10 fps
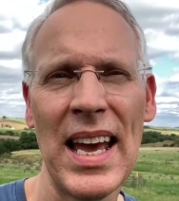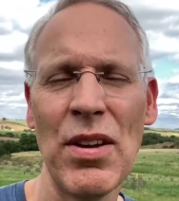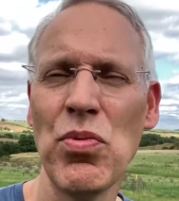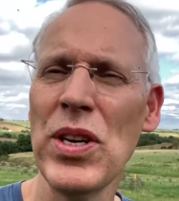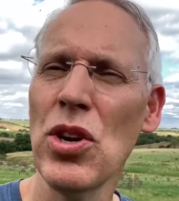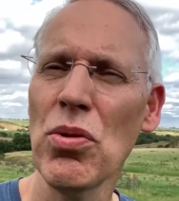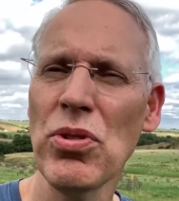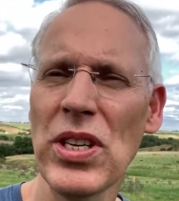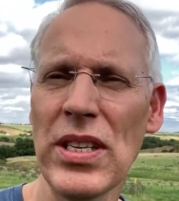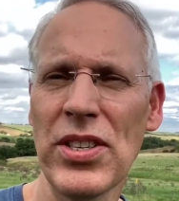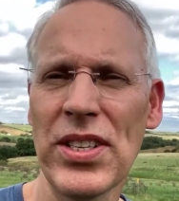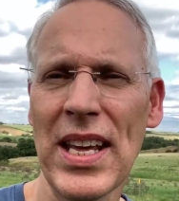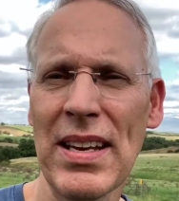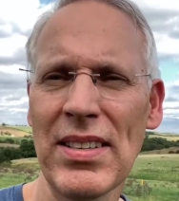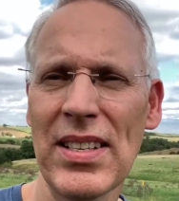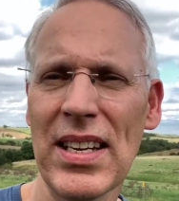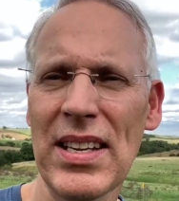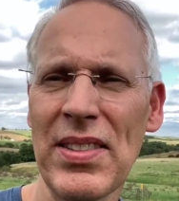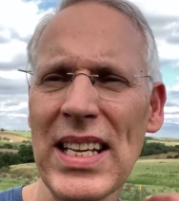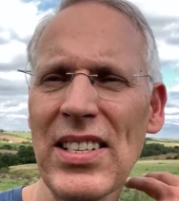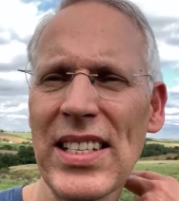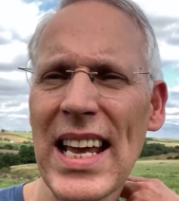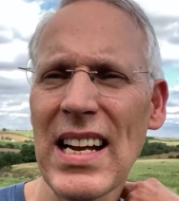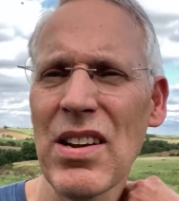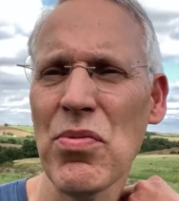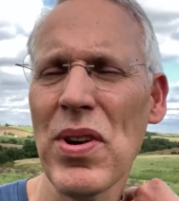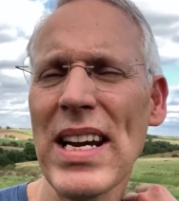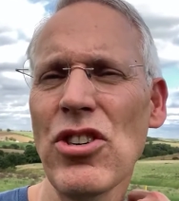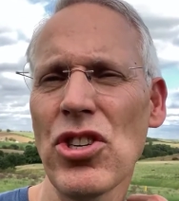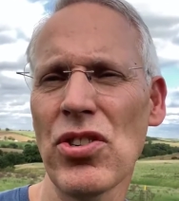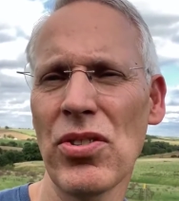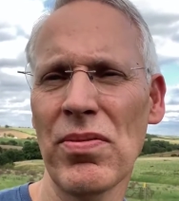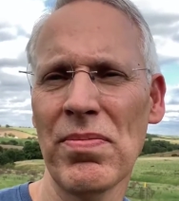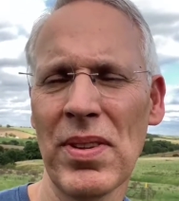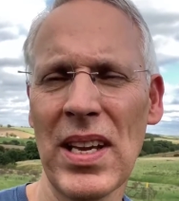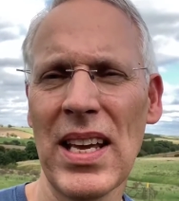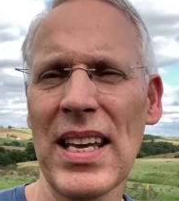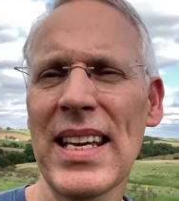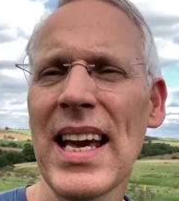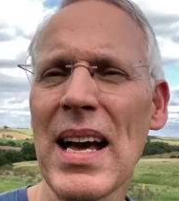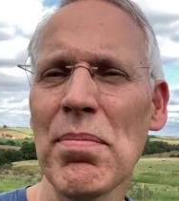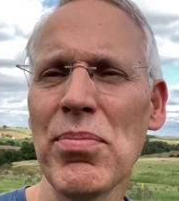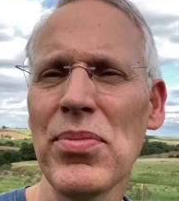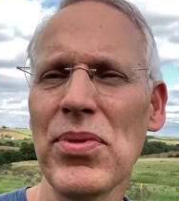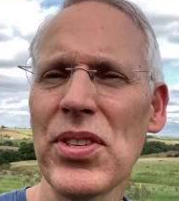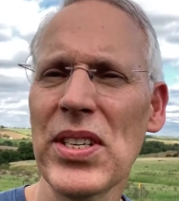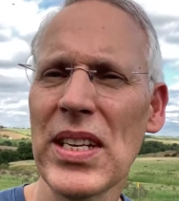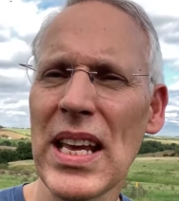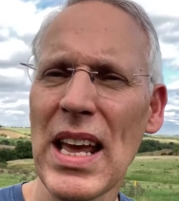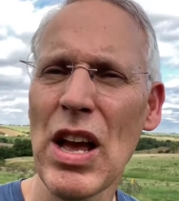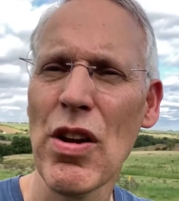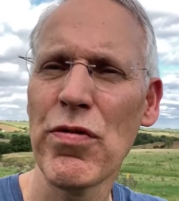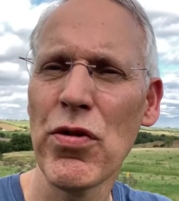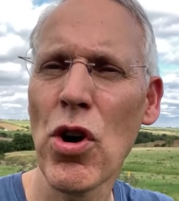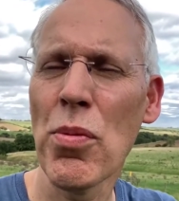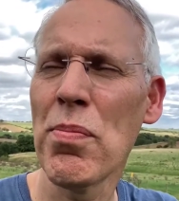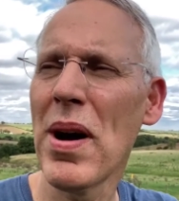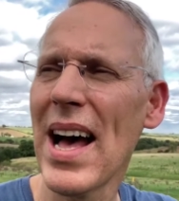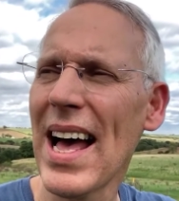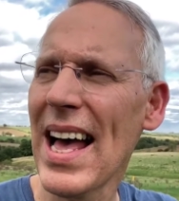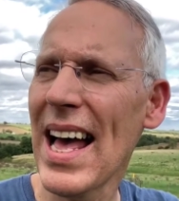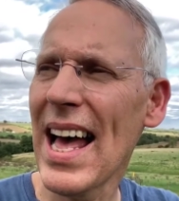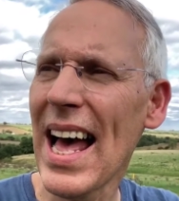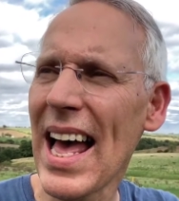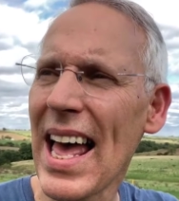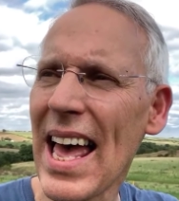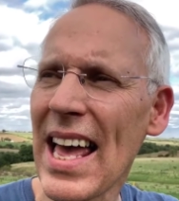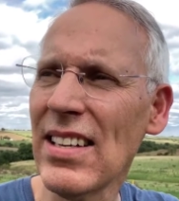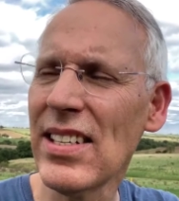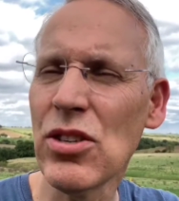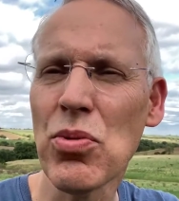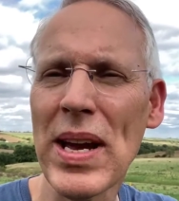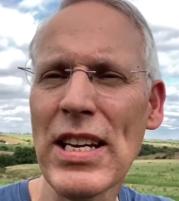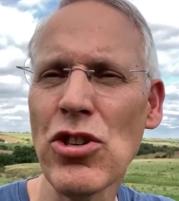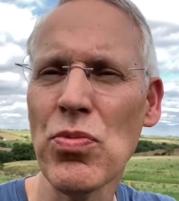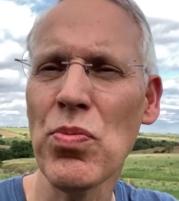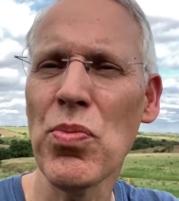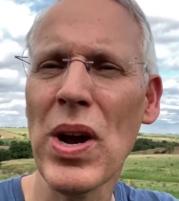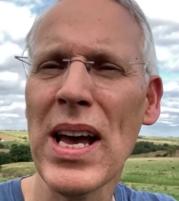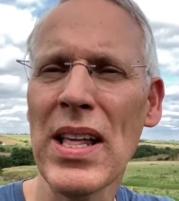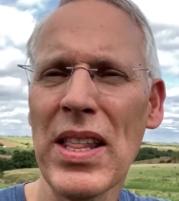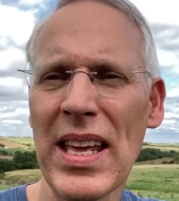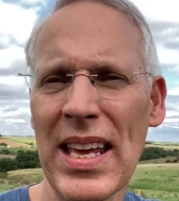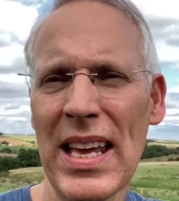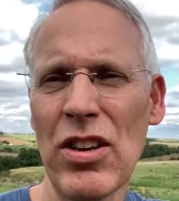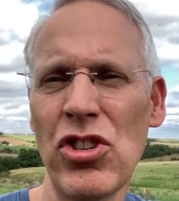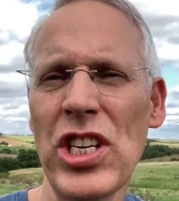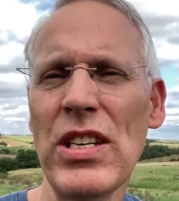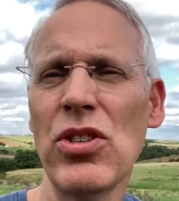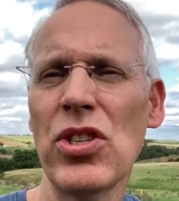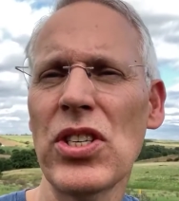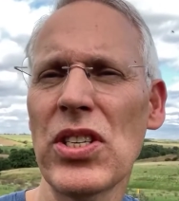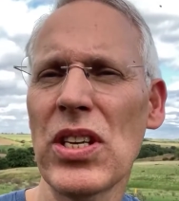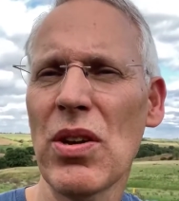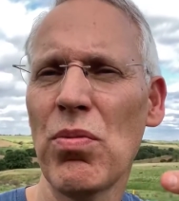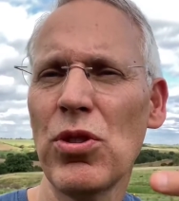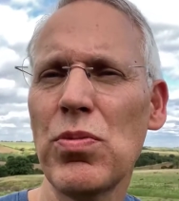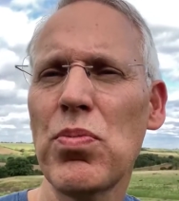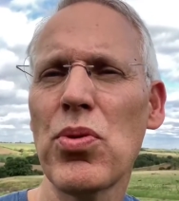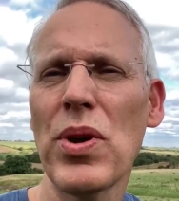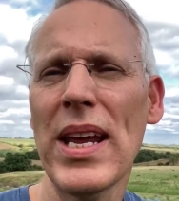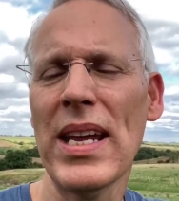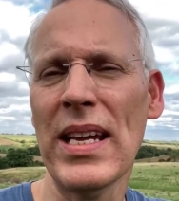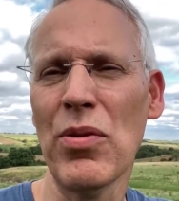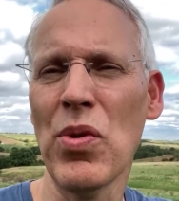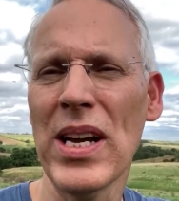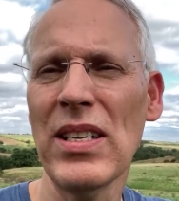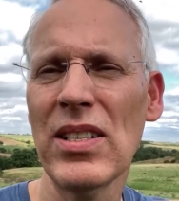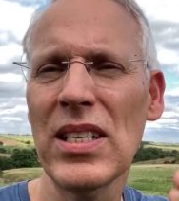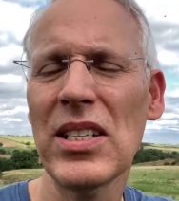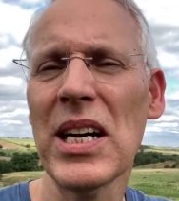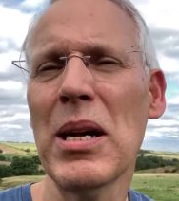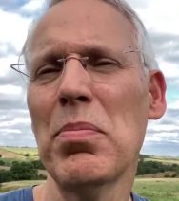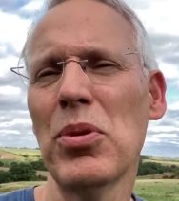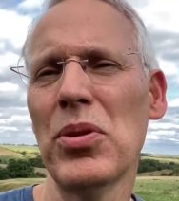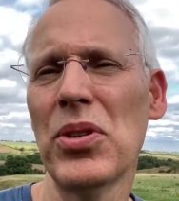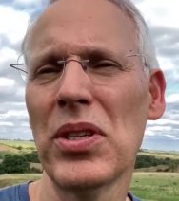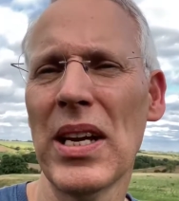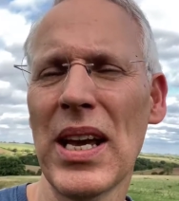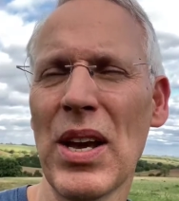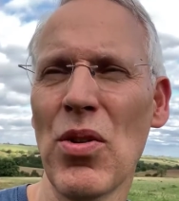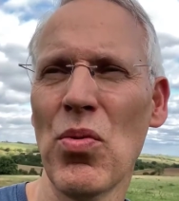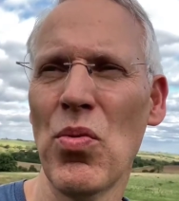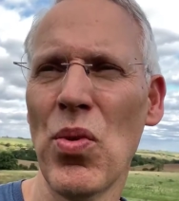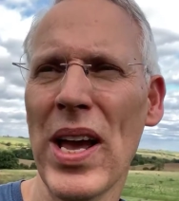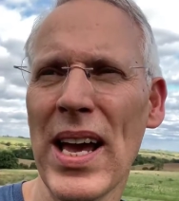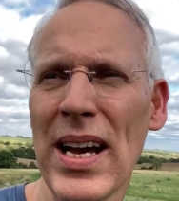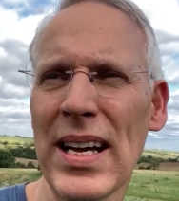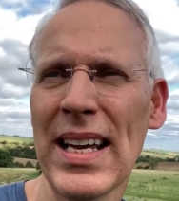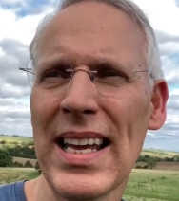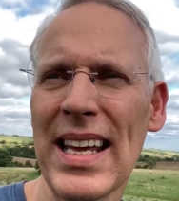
And we notice that this declaration comes from a situation where Jesus was praying, where his disciples were